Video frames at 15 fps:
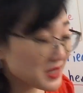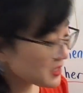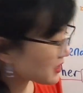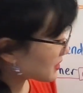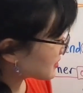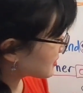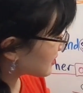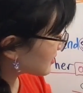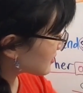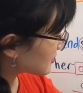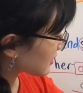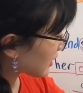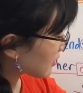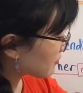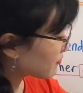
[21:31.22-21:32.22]
because this is
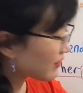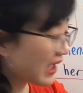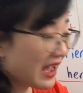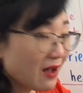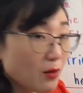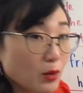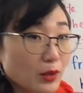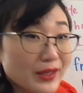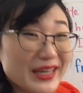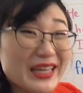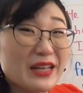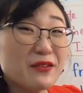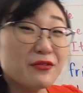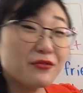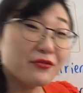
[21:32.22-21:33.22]
a vowel
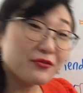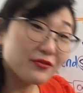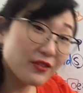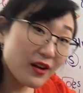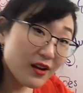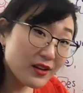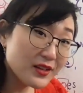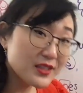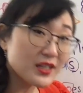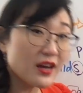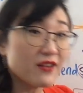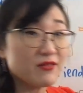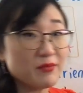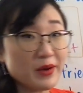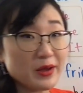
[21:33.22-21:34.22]
in front
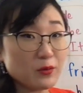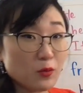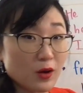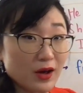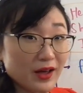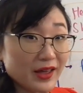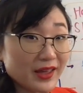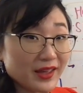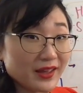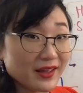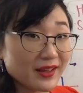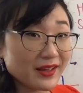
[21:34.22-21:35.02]
of my Y.